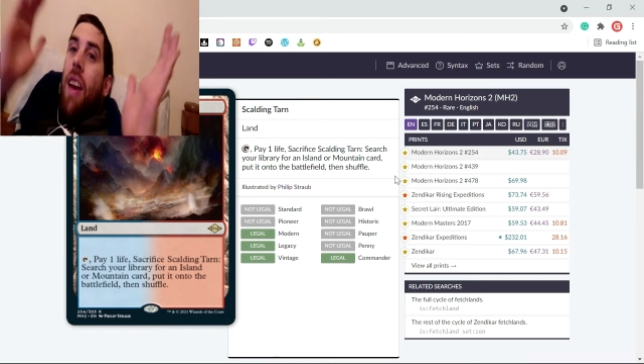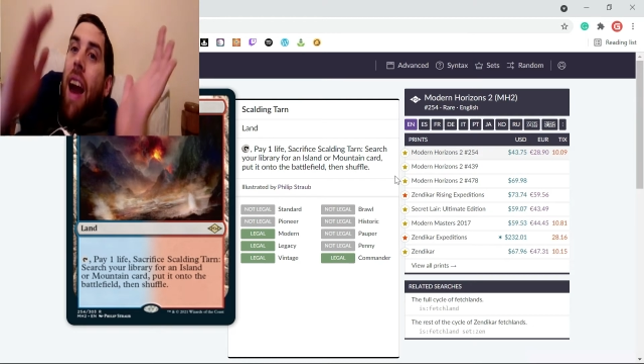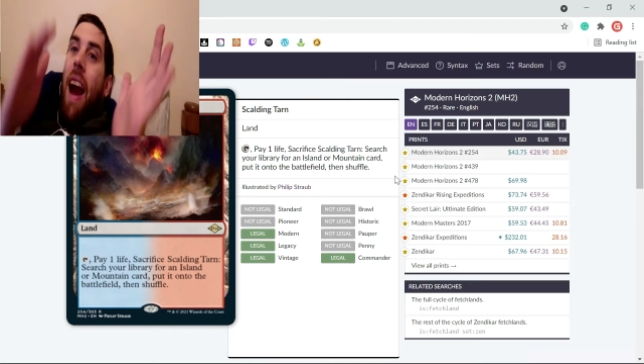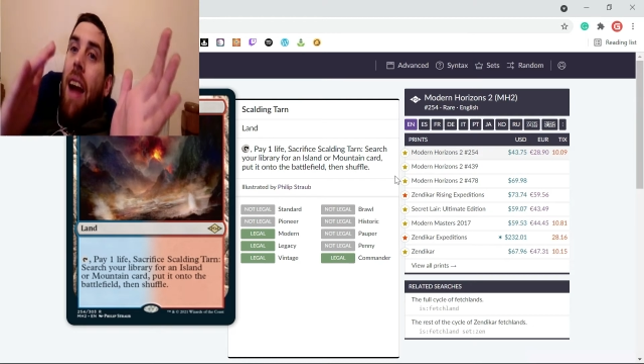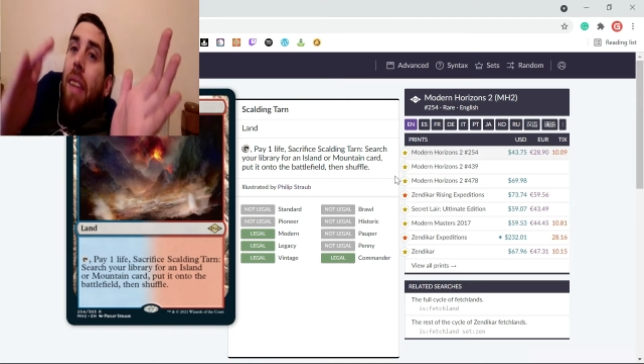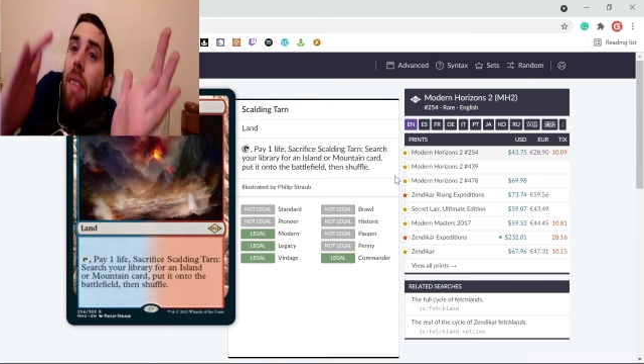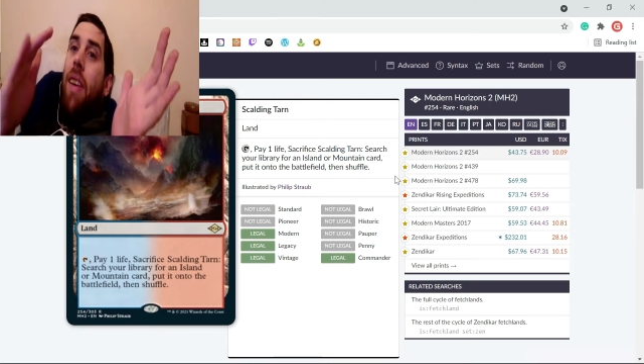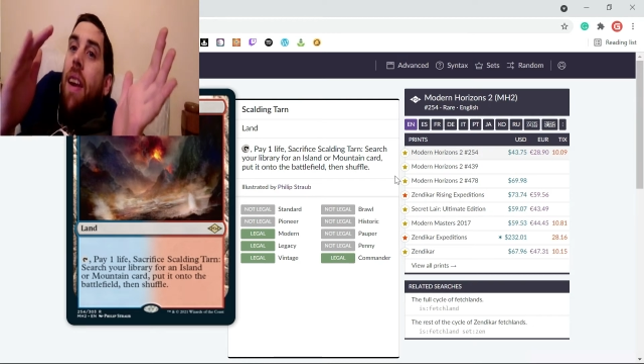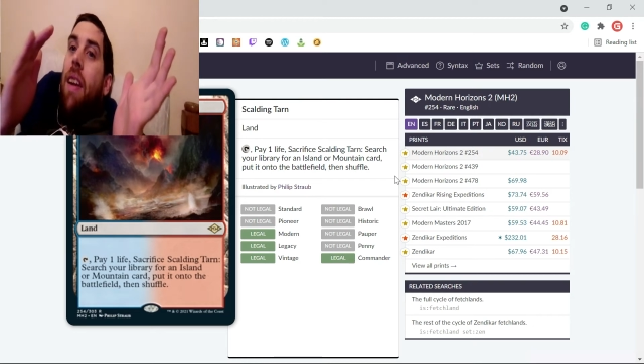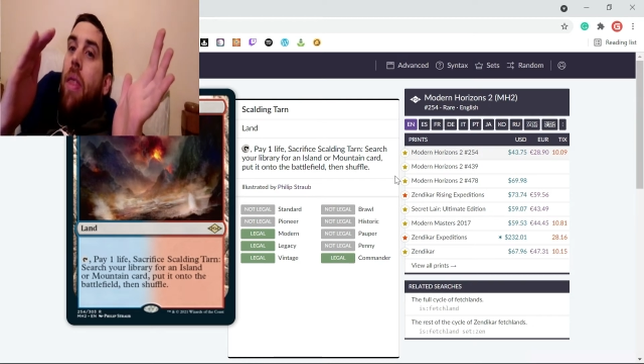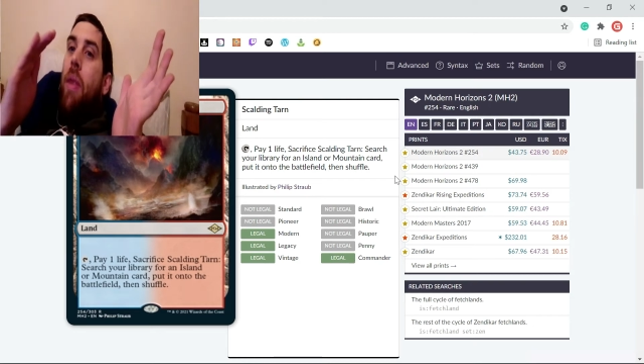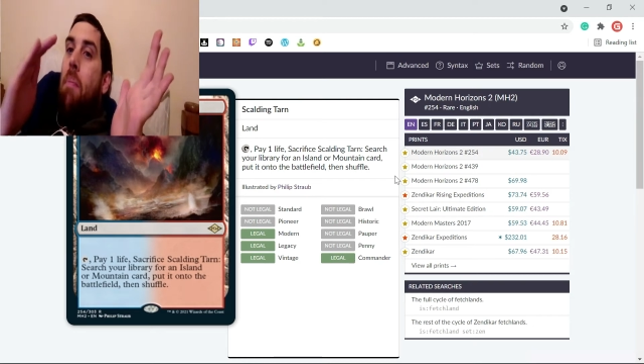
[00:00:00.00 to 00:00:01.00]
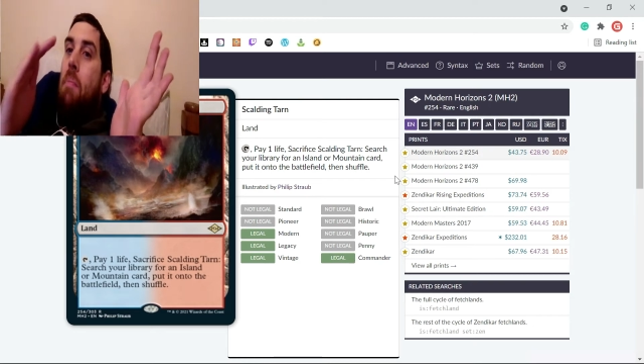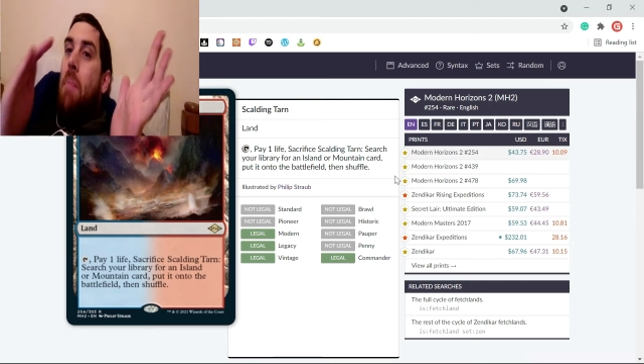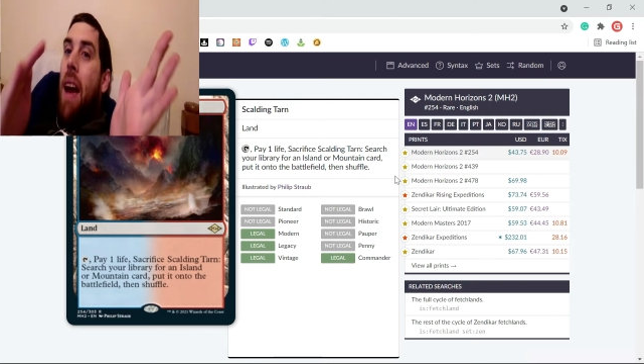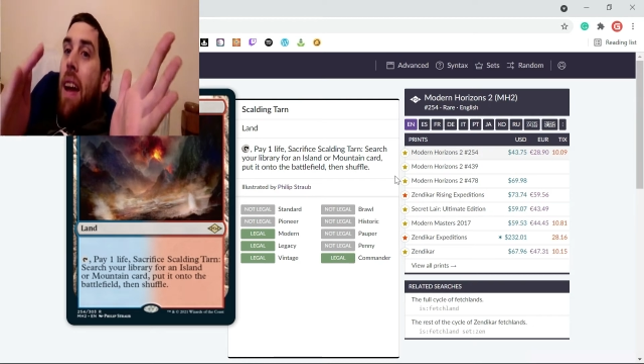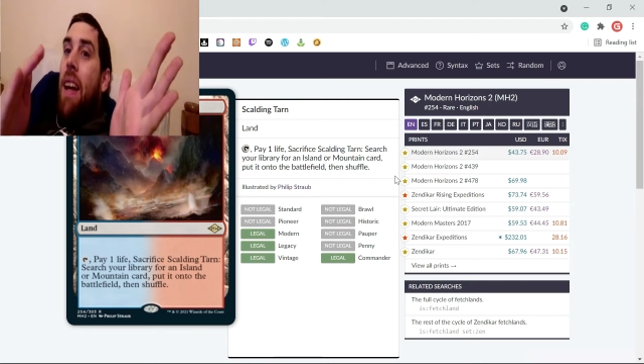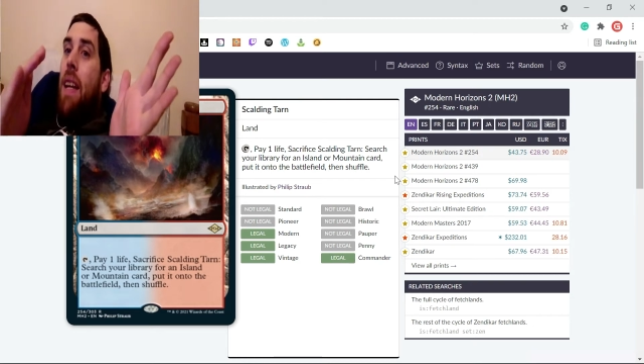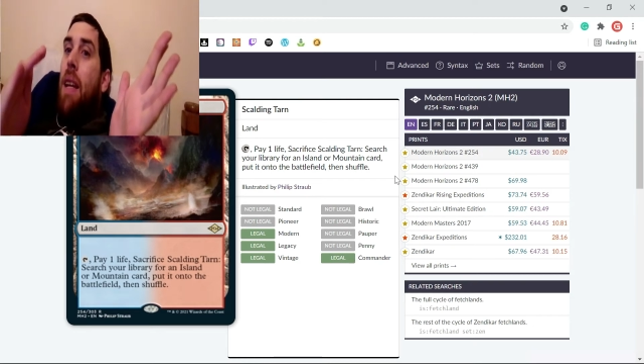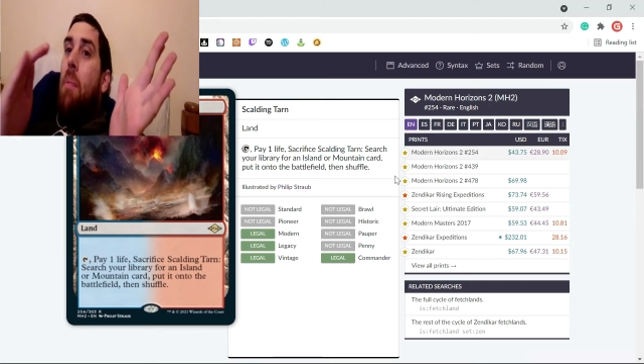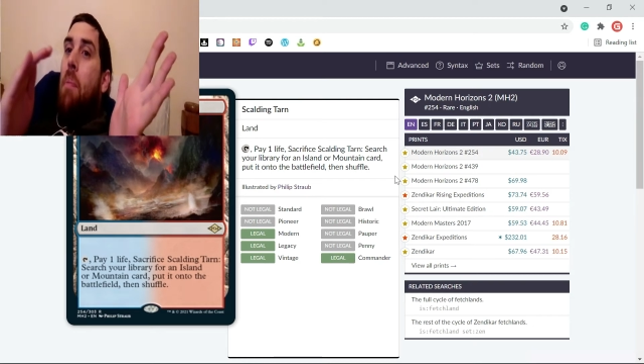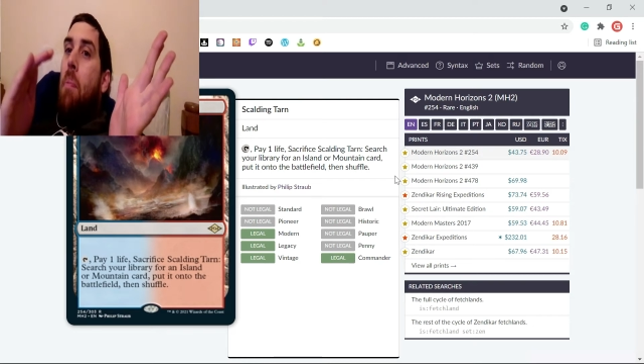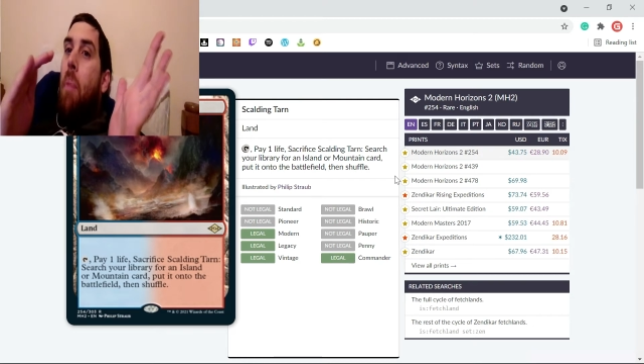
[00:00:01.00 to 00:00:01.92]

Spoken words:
carry the main